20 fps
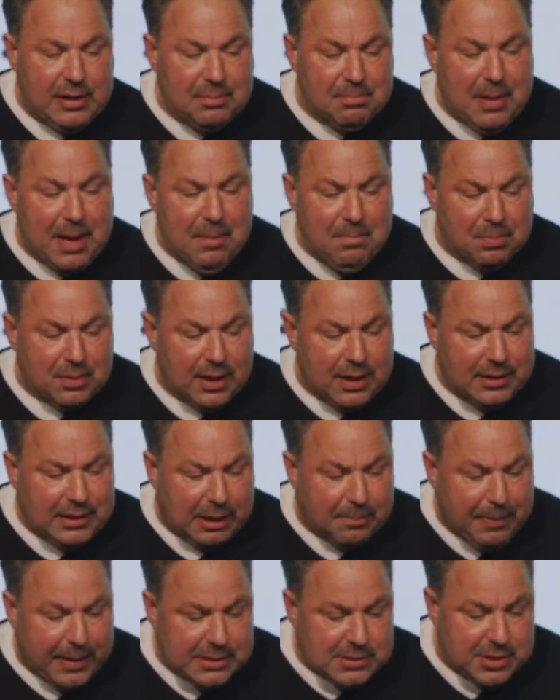in my blood," like
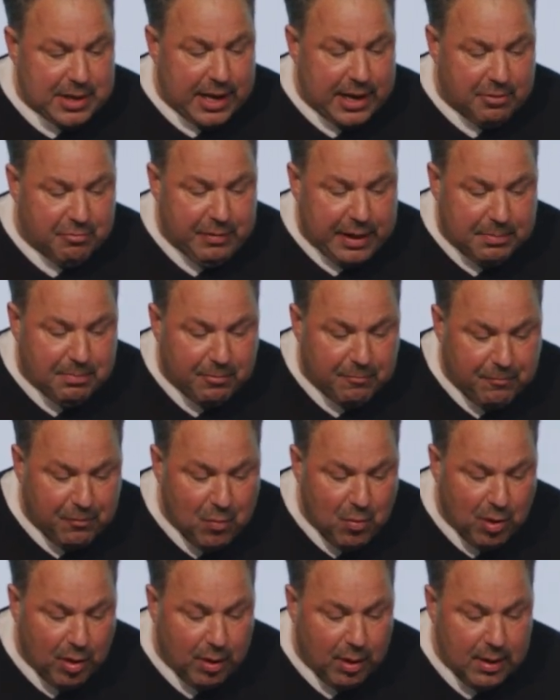Pastor Etta read
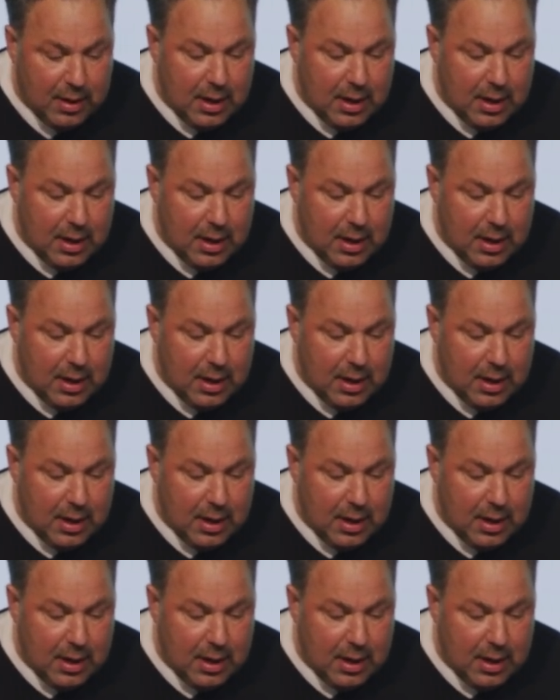before.